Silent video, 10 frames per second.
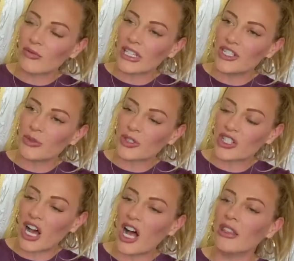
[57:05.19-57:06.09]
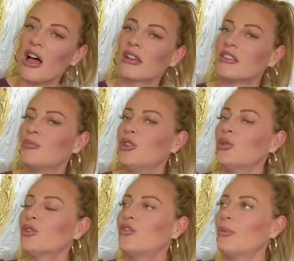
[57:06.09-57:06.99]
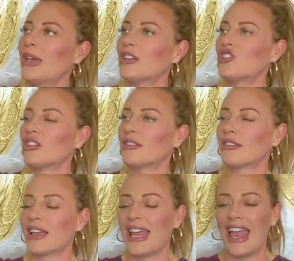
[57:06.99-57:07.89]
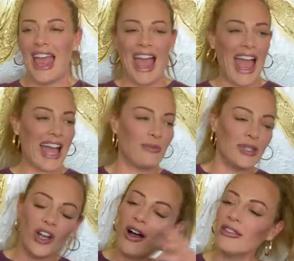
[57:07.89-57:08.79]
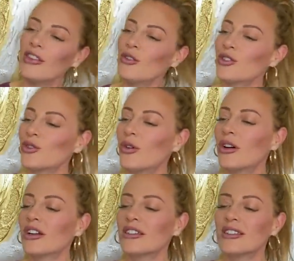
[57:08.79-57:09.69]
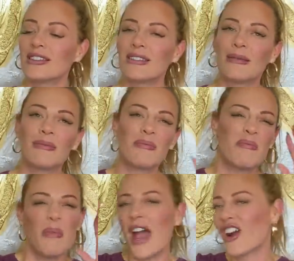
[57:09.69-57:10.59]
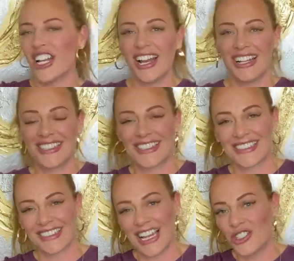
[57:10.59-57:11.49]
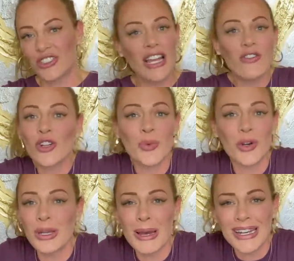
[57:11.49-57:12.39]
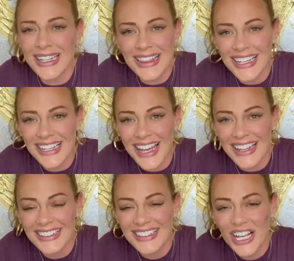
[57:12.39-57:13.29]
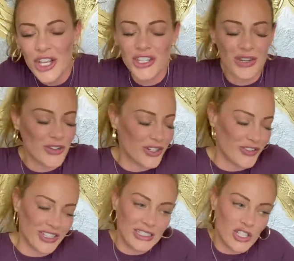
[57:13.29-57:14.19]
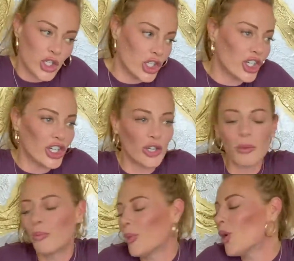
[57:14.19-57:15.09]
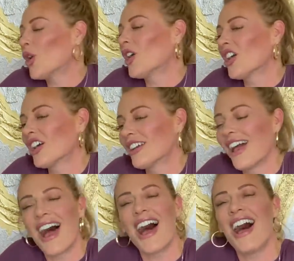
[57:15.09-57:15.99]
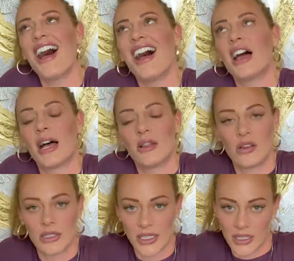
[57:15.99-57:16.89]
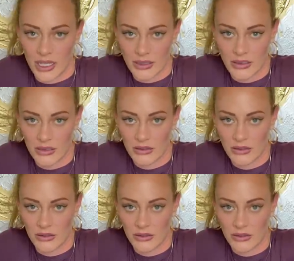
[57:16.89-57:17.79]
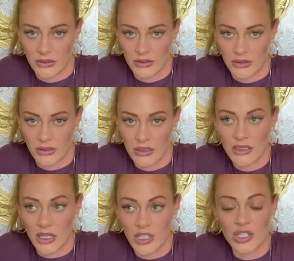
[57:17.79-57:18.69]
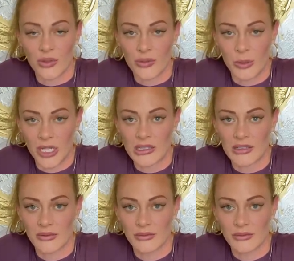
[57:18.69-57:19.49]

relationship is gonna unlock this beautiful mansion and beyond those doors, paradise. And you're never gonna worry about anything again. You're never gonna feel insecure or bored. Ah, how long does that last? Studies show three months.